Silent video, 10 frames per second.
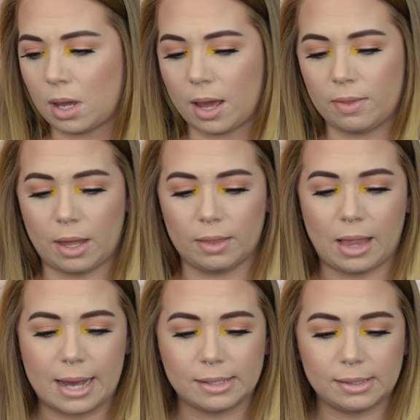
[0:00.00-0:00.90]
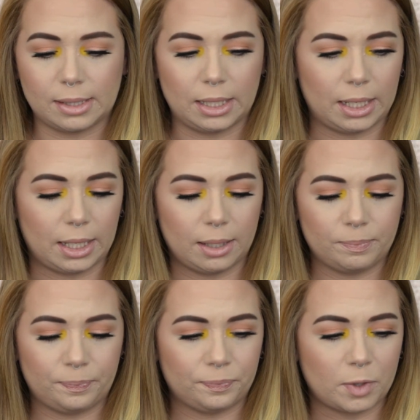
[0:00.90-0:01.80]
And then lastly,
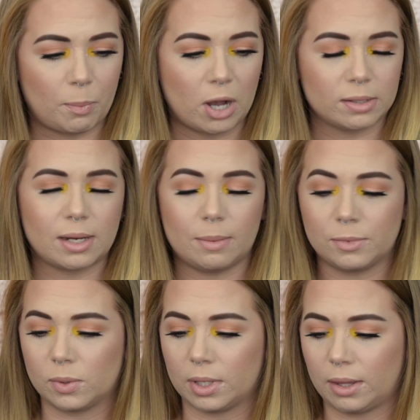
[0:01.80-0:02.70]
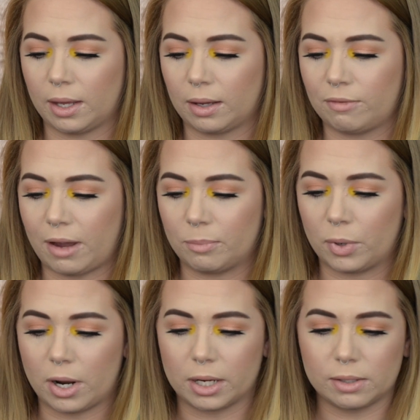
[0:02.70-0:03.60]
the box comes with like 5
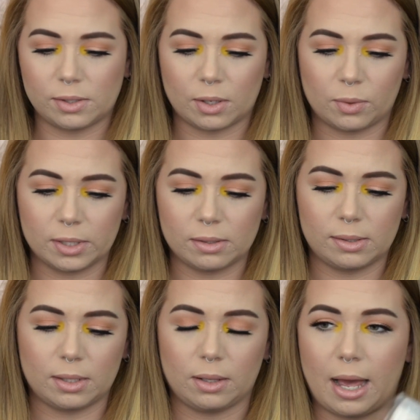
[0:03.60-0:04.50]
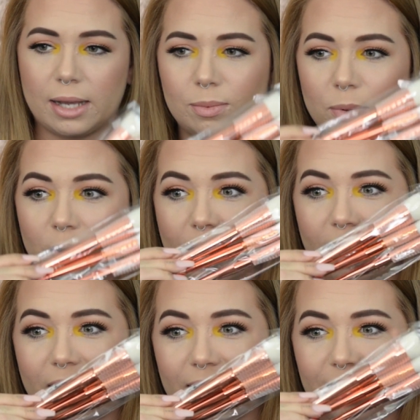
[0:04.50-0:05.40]
products. So this is the last
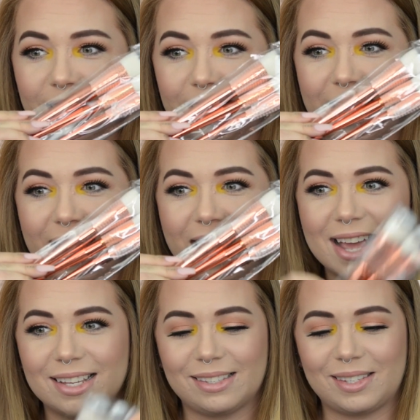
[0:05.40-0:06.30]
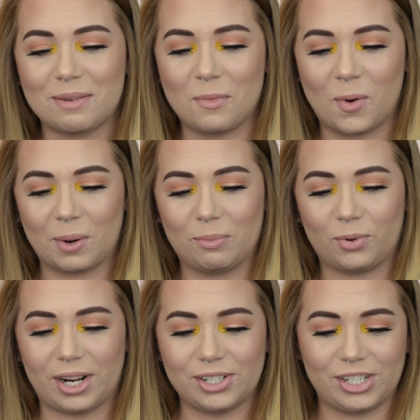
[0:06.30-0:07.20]
product. Some more
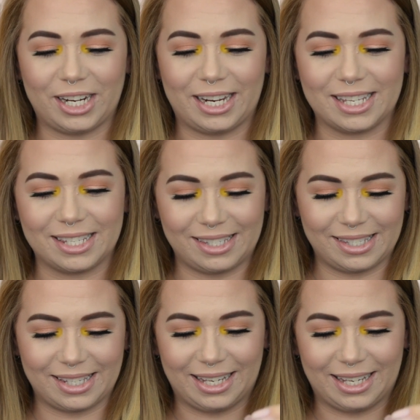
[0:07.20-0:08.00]
brushes.